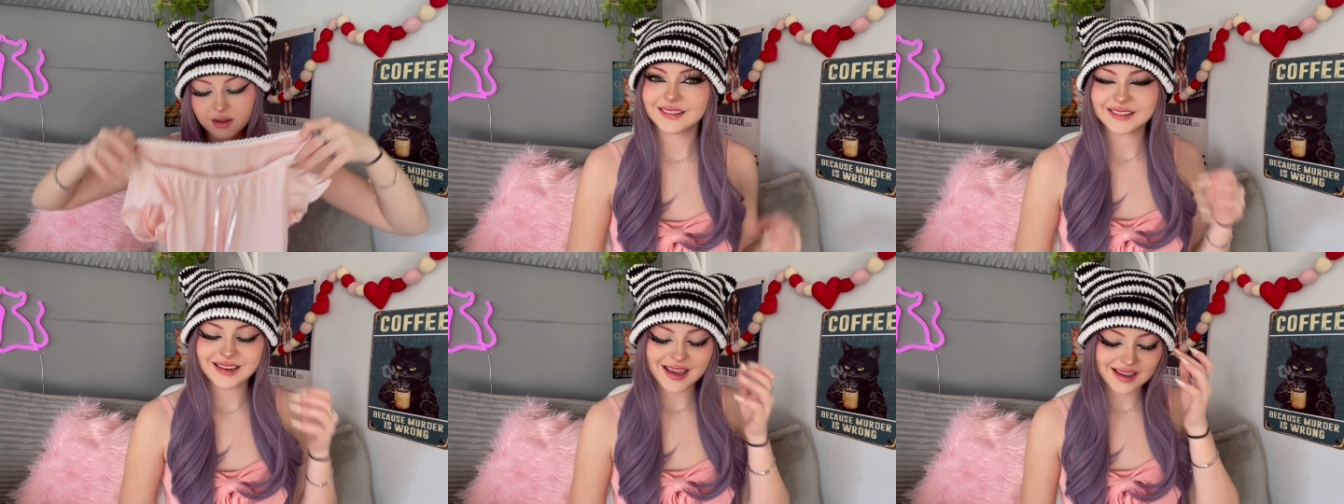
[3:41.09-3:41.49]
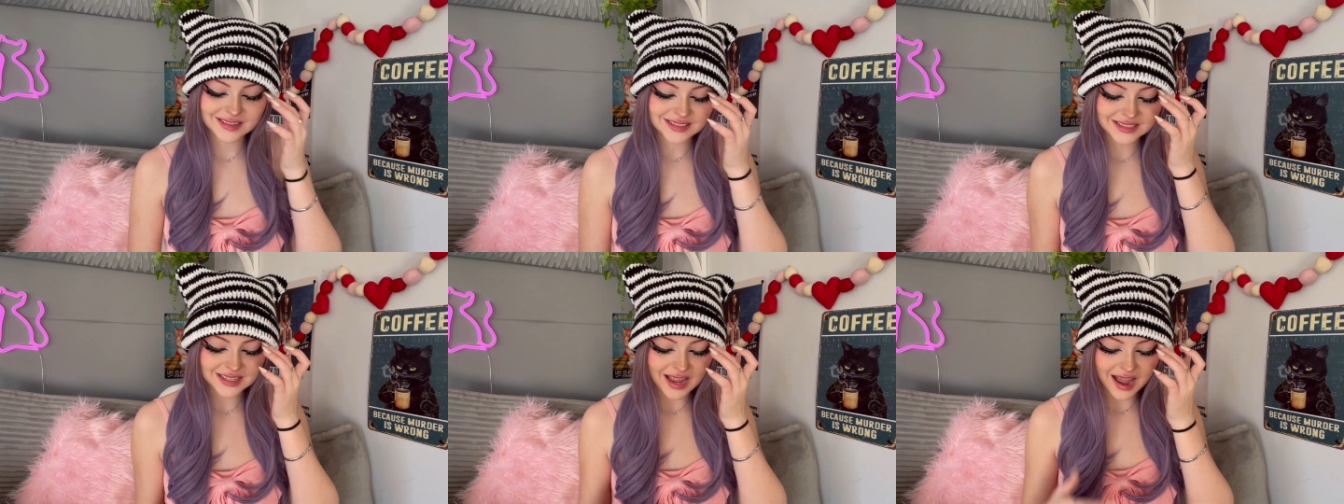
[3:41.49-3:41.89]

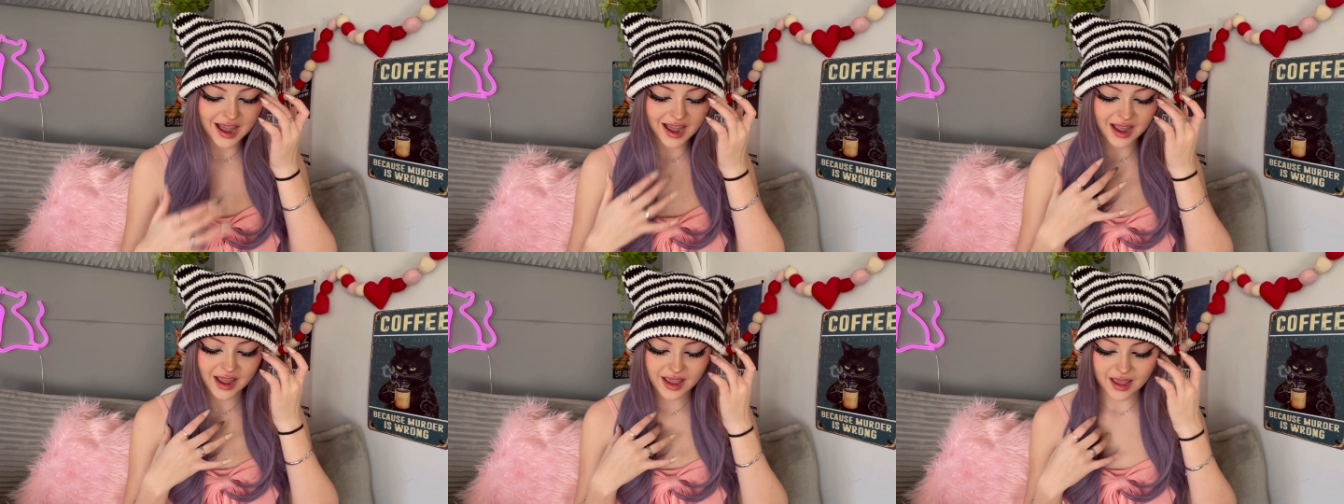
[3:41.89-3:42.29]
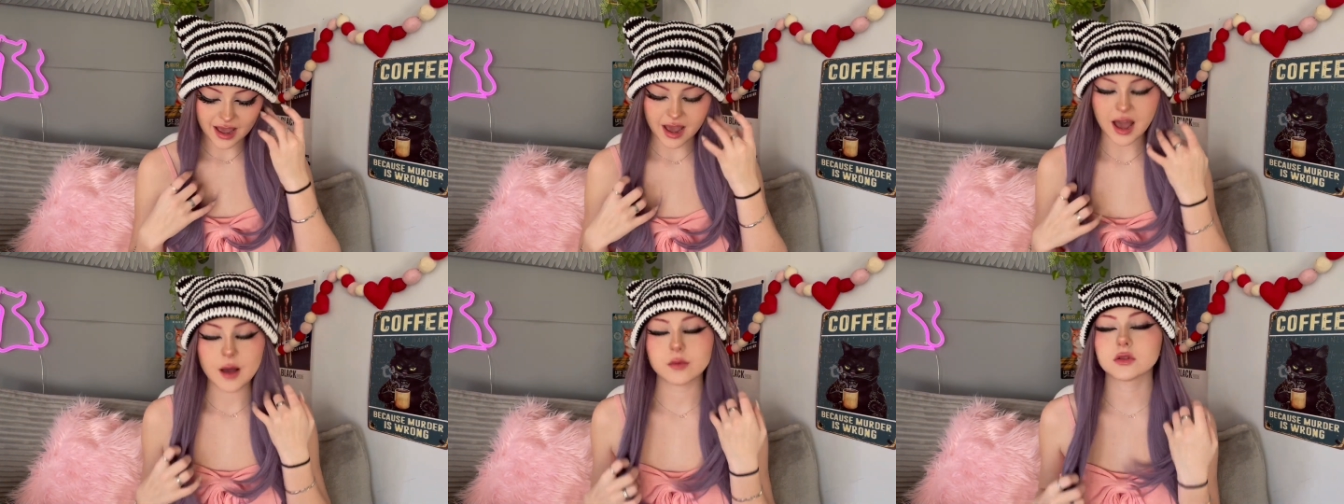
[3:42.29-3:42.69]
Next, I
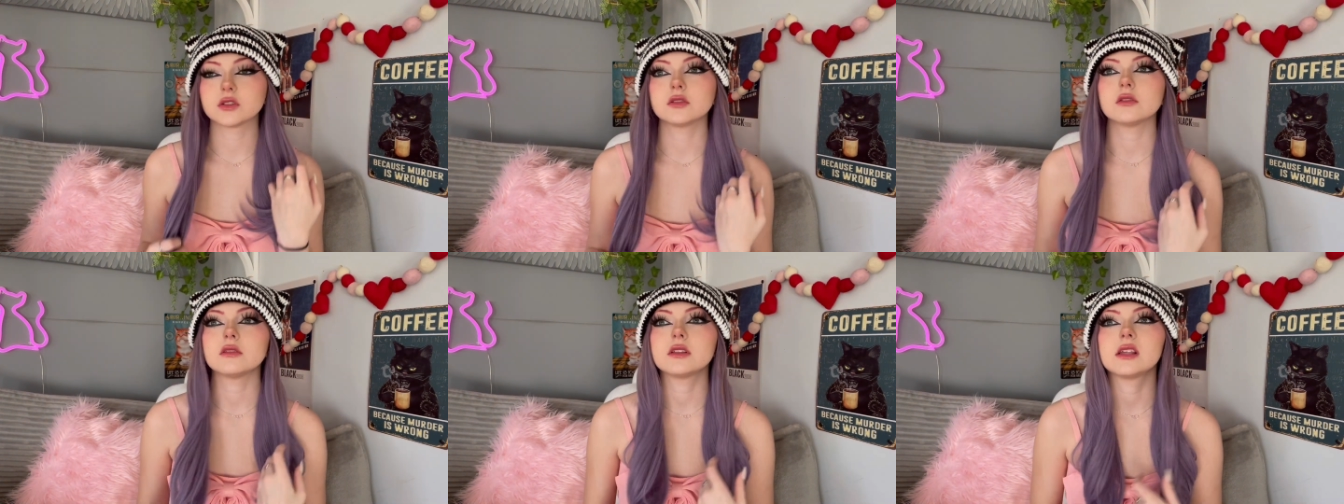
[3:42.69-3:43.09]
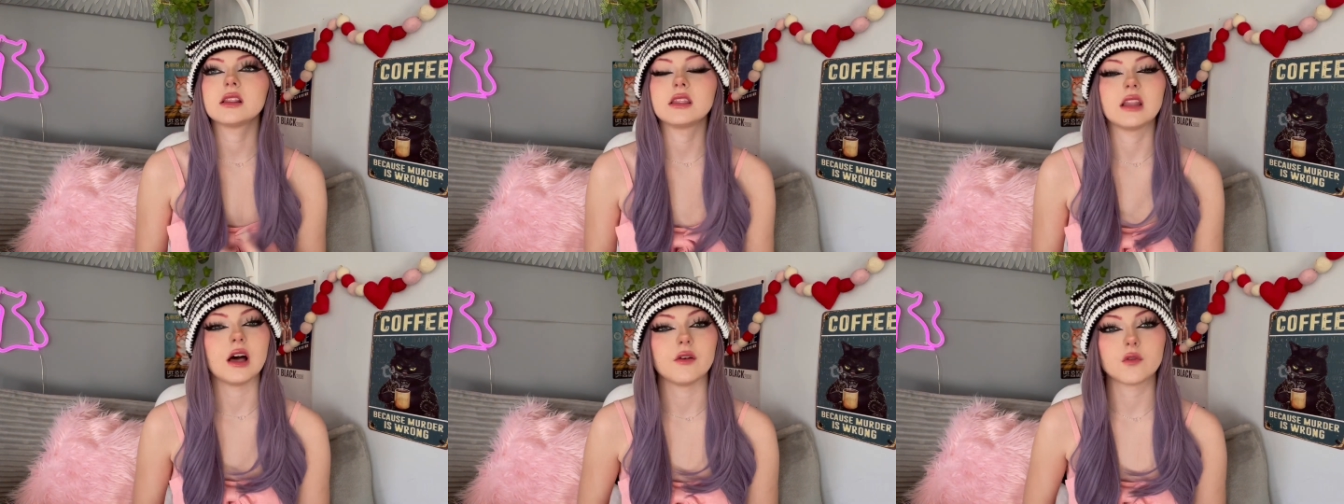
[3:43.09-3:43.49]
absolutely
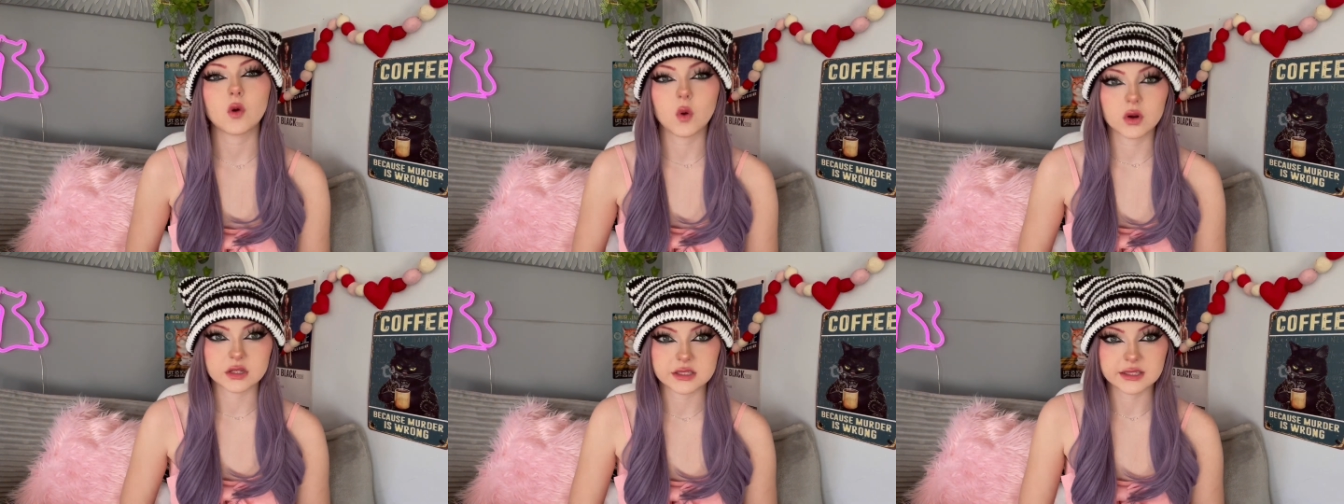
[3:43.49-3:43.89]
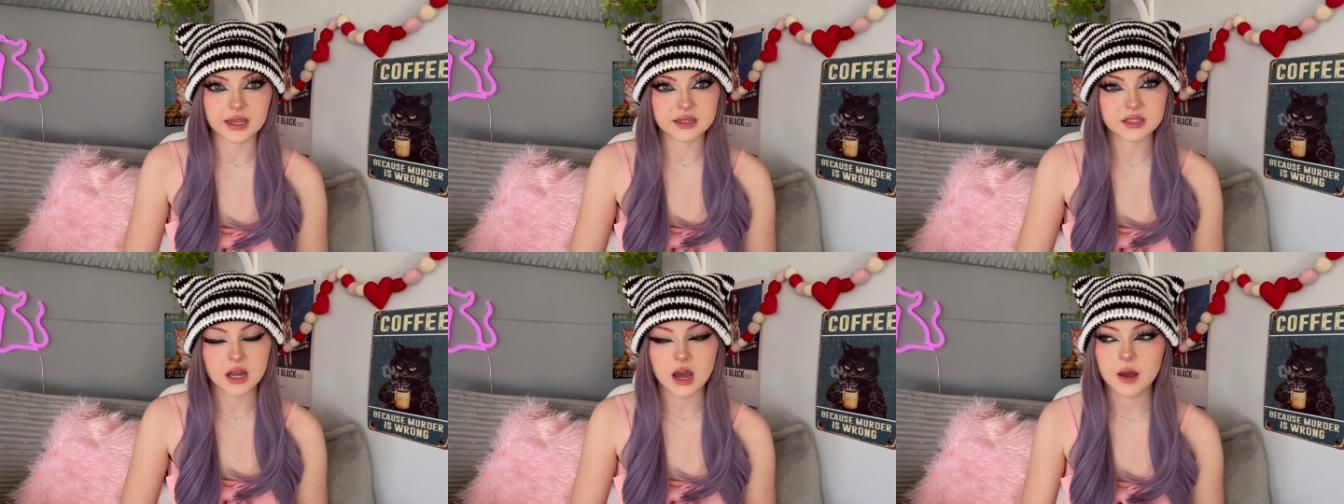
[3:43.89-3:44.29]
love corset
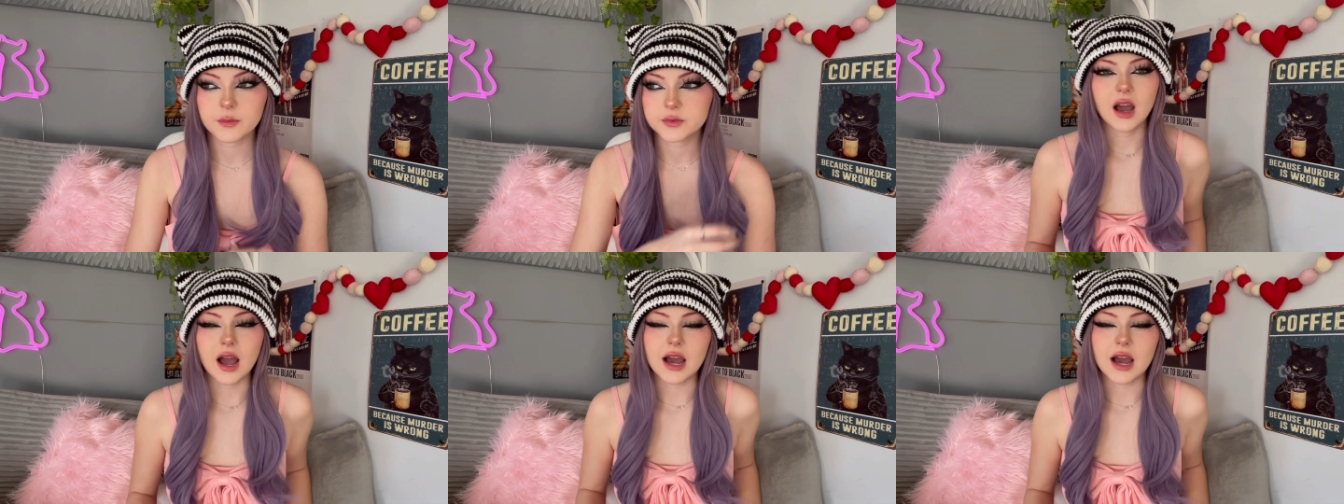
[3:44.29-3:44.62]
tops.